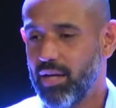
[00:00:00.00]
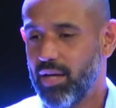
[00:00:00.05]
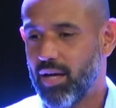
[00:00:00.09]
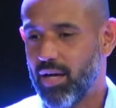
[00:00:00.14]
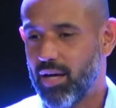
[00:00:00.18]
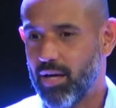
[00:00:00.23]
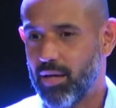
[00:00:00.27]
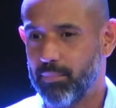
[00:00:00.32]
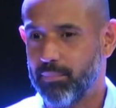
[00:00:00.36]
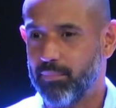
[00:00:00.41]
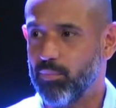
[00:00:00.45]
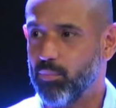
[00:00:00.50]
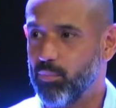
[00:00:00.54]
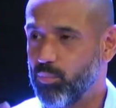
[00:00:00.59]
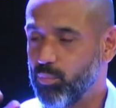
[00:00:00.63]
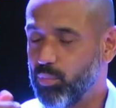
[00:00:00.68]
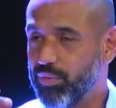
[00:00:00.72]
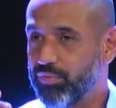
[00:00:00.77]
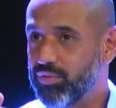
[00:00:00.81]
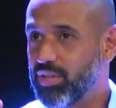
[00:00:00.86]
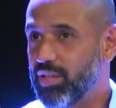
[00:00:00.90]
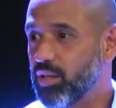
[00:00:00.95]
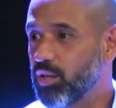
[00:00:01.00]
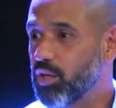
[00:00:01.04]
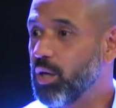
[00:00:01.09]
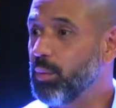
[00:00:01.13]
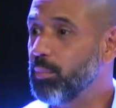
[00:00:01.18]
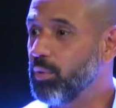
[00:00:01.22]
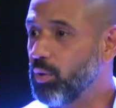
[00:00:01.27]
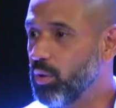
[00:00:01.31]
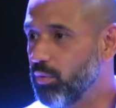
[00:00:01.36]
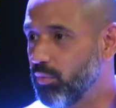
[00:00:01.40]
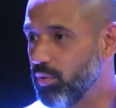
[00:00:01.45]
We've seen a
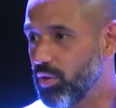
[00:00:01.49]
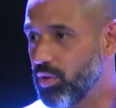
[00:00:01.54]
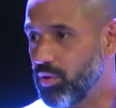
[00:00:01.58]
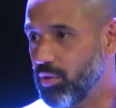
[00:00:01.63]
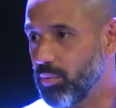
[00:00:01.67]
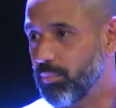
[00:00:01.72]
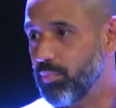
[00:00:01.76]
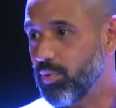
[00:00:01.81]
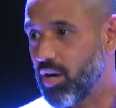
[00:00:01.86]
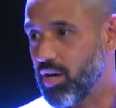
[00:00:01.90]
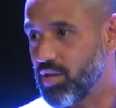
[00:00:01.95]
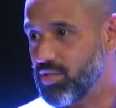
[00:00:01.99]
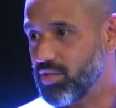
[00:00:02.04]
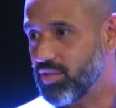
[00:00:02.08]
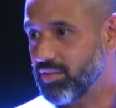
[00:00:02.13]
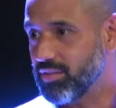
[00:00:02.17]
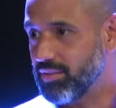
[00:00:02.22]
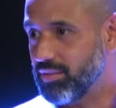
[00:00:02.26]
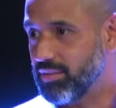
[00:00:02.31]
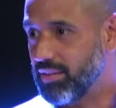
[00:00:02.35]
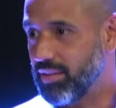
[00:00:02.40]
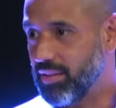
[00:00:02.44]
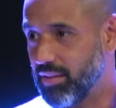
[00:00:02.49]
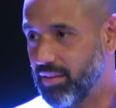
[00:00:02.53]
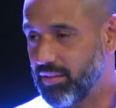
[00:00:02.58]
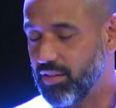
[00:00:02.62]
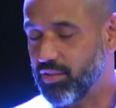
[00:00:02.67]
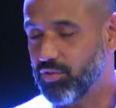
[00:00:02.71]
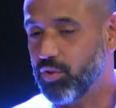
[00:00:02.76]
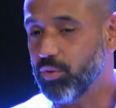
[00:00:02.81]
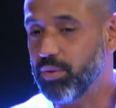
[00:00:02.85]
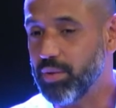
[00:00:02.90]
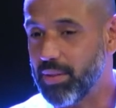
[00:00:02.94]
couple of other projects,
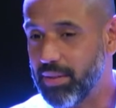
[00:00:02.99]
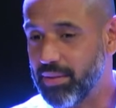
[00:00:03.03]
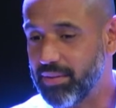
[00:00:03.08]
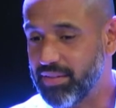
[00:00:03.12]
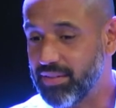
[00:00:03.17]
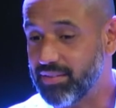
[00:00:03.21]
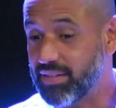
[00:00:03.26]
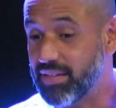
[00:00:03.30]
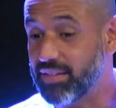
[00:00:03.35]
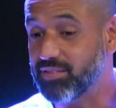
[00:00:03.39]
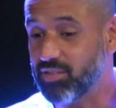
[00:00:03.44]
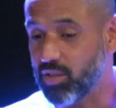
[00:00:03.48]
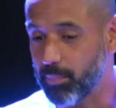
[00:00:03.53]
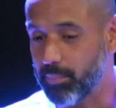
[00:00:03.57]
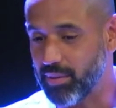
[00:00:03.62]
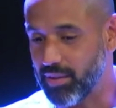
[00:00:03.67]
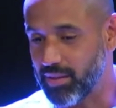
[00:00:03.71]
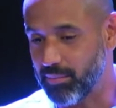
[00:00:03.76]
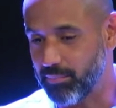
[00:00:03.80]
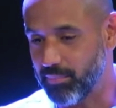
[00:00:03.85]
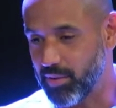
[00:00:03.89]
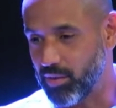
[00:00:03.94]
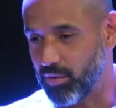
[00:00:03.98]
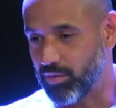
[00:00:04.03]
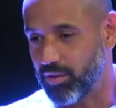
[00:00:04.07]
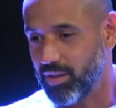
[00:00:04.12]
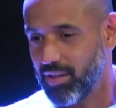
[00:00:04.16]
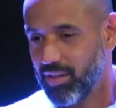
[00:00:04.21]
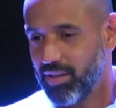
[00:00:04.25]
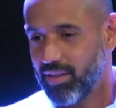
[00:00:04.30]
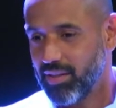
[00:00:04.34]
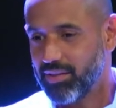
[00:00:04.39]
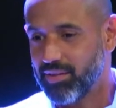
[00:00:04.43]
so the things are being built.
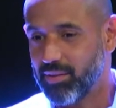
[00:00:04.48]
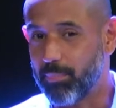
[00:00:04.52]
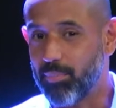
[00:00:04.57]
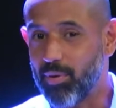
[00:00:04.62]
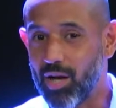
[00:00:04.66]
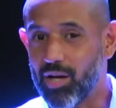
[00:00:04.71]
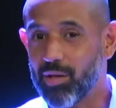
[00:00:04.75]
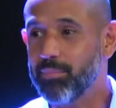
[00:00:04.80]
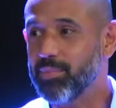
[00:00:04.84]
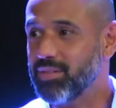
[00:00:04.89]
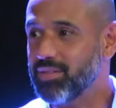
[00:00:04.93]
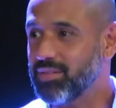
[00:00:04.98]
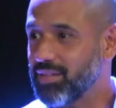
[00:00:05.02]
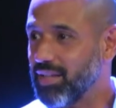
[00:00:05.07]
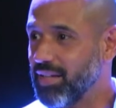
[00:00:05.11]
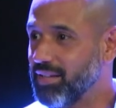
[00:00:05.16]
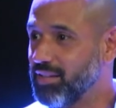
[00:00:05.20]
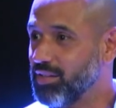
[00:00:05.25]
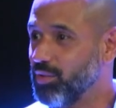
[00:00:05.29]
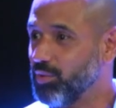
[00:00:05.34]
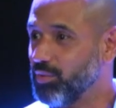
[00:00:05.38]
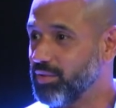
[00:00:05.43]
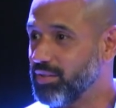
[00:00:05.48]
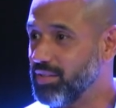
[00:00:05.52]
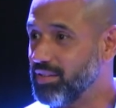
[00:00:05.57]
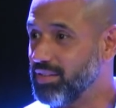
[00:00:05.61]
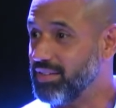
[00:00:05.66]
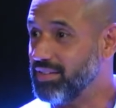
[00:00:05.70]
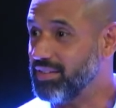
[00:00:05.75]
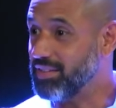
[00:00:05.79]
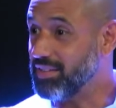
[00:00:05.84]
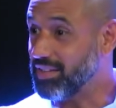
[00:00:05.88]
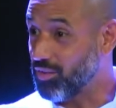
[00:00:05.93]
The problem is that, you know,
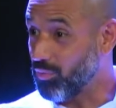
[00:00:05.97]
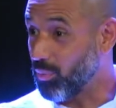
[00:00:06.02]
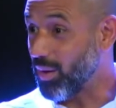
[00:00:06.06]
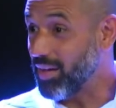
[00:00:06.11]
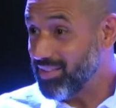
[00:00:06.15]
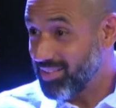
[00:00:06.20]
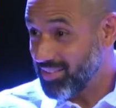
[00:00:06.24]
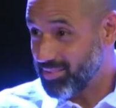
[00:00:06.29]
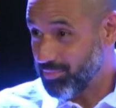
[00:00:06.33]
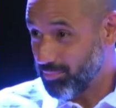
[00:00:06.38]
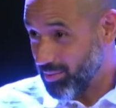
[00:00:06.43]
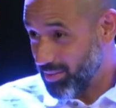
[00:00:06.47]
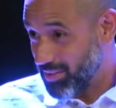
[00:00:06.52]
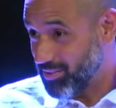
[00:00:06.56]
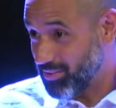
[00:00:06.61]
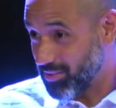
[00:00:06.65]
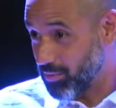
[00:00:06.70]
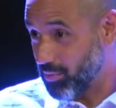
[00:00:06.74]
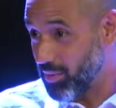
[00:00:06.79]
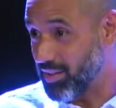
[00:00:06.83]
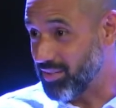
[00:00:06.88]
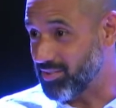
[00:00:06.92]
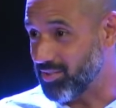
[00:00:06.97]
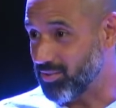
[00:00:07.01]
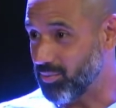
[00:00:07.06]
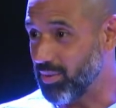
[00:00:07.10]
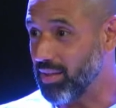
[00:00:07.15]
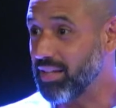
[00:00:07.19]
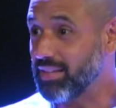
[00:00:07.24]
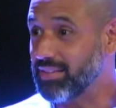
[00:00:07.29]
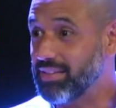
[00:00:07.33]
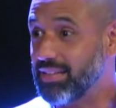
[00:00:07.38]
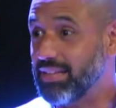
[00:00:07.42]
the crisis is a crisis, right?
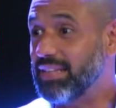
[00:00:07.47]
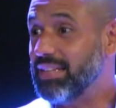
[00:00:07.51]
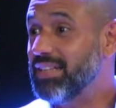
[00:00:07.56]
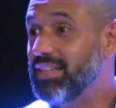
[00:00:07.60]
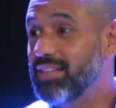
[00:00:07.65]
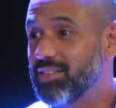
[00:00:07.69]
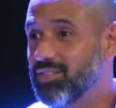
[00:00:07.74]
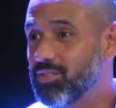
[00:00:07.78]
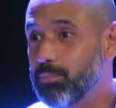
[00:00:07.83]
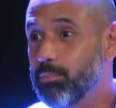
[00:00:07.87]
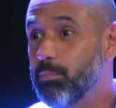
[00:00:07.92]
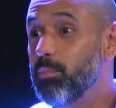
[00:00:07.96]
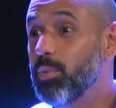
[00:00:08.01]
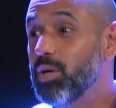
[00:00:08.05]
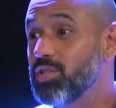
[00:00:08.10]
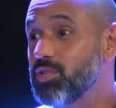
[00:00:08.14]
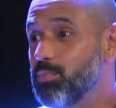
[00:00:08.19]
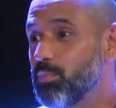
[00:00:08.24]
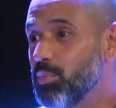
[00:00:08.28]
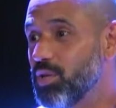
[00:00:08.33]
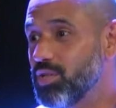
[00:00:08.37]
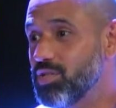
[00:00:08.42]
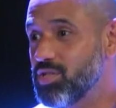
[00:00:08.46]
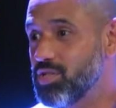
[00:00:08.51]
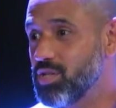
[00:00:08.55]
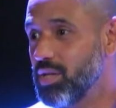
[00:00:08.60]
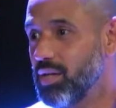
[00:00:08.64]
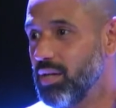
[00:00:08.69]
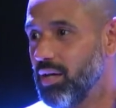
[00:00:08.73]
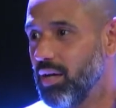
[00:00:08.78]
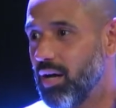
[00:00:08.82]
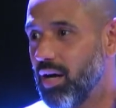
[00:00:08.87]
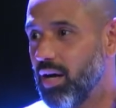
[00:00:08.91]
Like the need is much, much
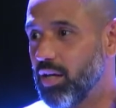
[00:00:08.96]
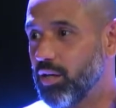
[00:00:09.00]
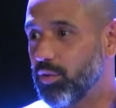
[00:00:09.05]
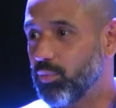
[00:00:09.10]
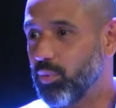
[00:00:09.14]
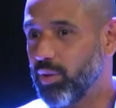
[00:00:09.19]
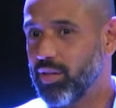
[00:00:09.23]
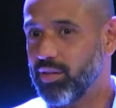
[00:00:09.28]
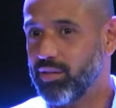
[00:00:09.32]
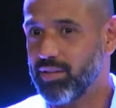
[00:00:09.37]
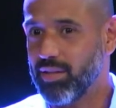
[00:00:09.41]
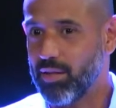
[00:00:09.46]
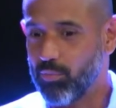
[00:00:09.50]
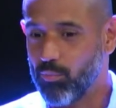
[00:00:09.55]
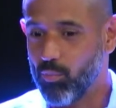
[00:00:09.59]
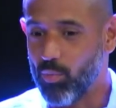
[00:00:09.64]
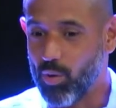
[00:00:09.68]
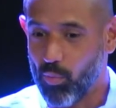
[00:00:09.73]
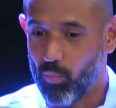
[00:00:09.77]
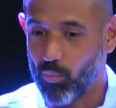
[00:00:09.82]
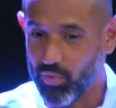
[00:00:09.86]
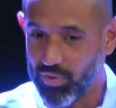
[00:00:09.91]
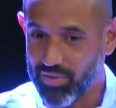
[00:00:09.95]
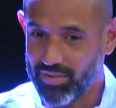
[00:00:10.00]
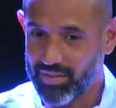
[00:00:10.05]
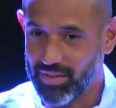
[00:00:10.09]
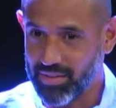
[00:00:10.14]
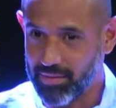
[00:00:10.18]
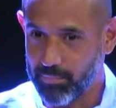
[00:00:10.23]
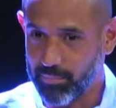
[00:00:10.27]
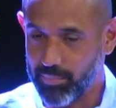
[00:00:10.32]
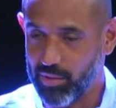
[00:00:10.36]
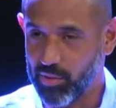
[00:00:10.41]
greater than what we're
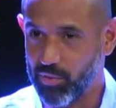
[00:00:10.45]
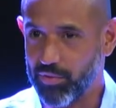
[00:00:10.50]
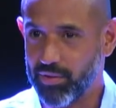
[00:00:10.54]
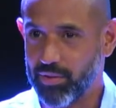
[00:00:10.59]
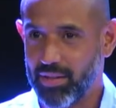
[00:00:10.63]
seeing built.